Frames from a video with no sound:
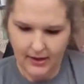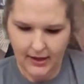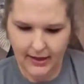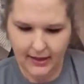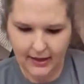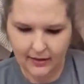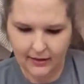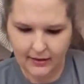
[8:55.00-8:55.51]

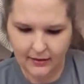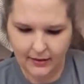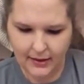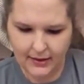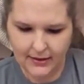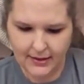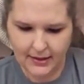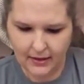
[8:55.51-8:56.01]
and get the
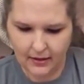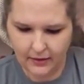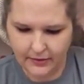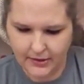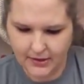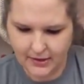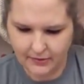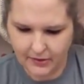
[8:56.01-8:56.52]
link to get all
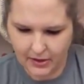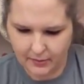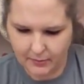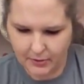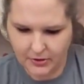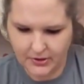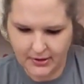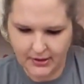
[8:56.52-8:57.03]
the stuff that
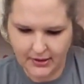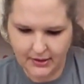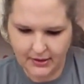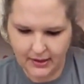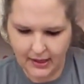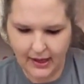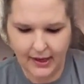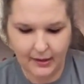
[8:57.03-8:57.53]
I'm
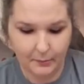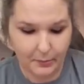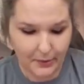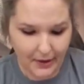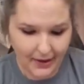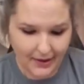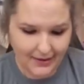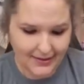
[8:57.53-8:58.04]
using. And
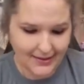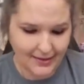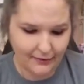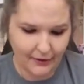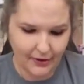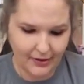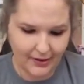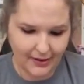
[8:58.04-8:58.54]
plus,
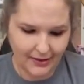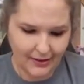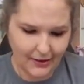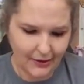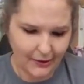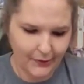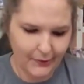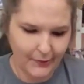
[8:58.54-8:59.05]
if you didn't
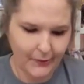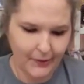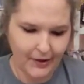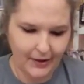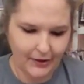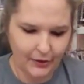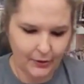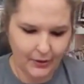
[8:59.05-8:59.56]
know,
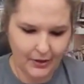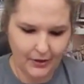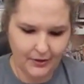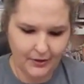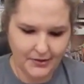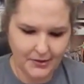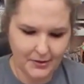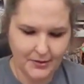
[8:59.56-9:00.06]
you can
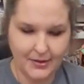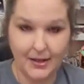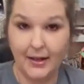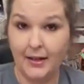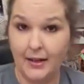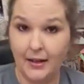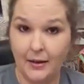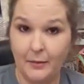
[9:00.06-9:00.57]
also
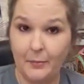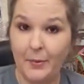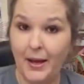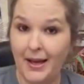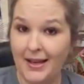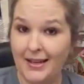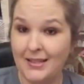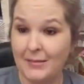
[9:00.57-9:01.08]
sign up
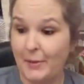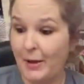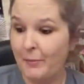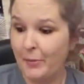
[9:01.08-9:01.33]
as my